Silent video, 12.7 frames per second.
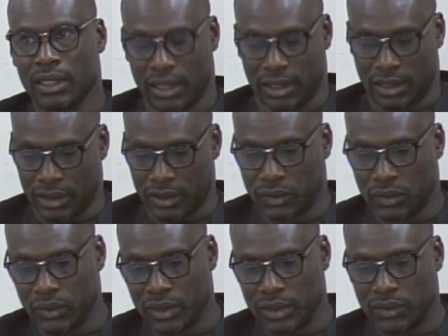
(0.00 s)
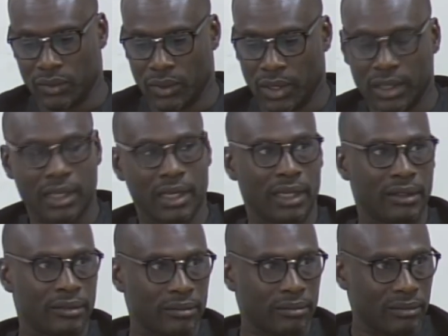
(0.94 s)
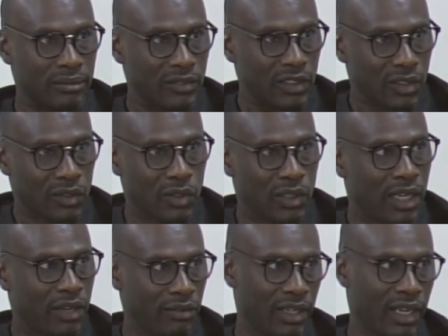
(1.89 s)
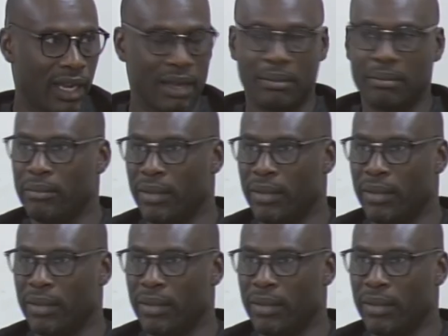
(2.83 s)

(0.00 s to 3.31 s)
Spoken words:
It is through this work that today we are